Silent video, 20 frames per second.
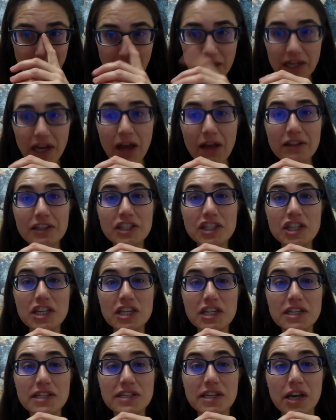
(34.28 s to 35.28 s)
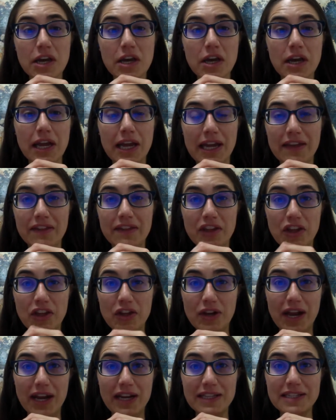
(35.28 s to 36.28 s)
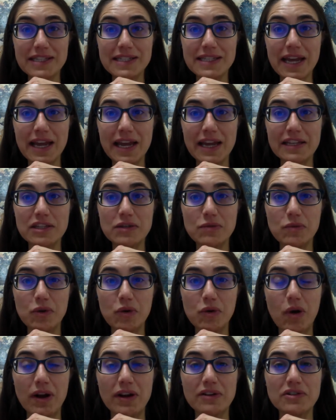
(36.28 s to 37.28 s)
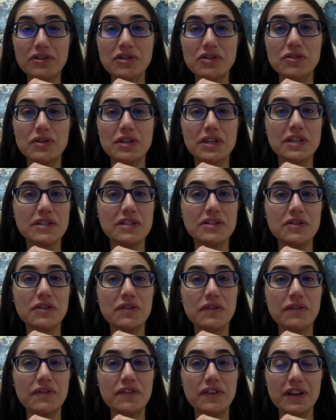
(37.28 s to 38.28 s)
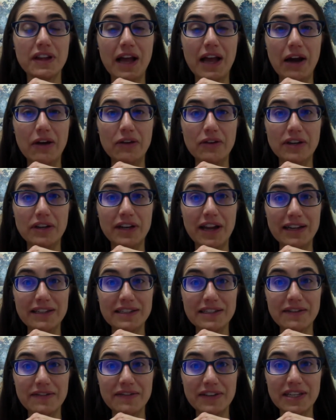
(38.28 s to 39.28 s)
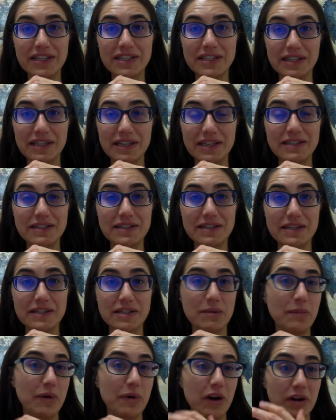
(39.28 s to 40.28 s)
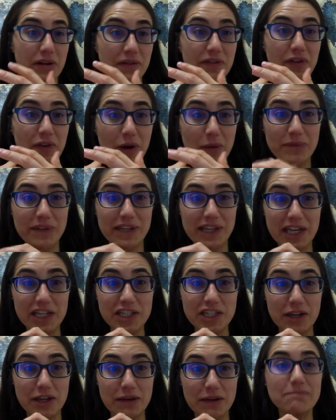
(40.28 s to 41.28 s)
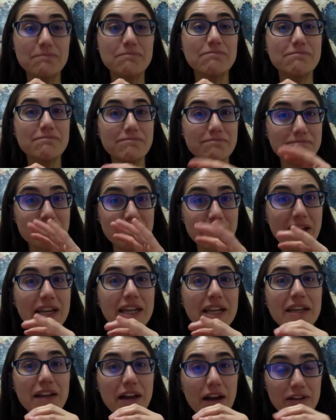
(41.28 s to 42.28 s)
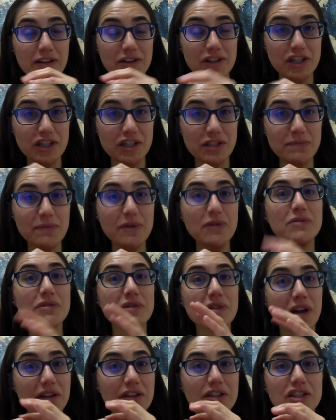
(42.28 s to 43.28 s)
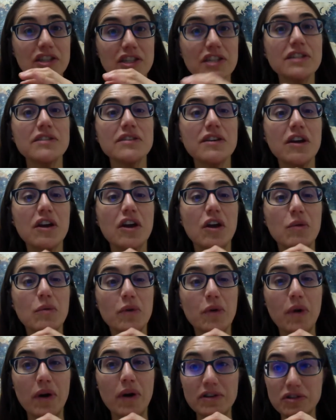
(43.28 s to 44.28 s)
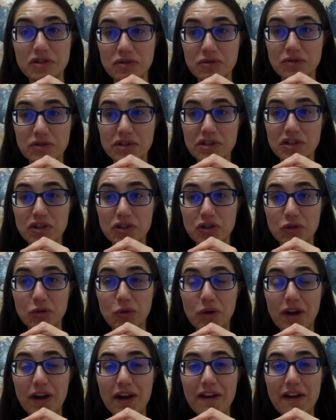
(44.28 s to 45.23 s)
Colleges in the United States require students to fill out an activities list as a part of their application. Many colleges, most colleges require students to